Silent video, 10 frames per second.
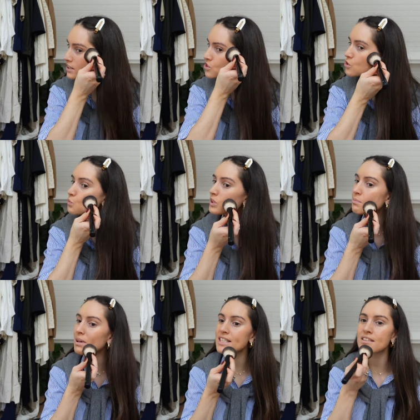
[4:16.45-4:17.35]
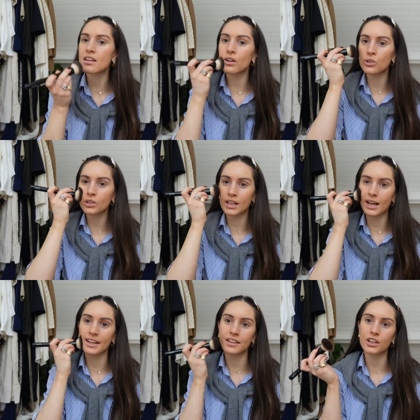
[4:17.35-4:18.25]
It just really makes it look
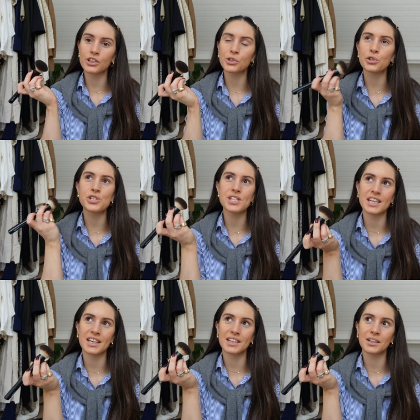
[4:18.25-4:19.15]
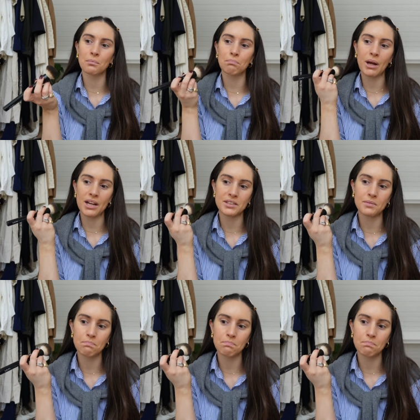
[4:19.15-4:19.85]
like your skin but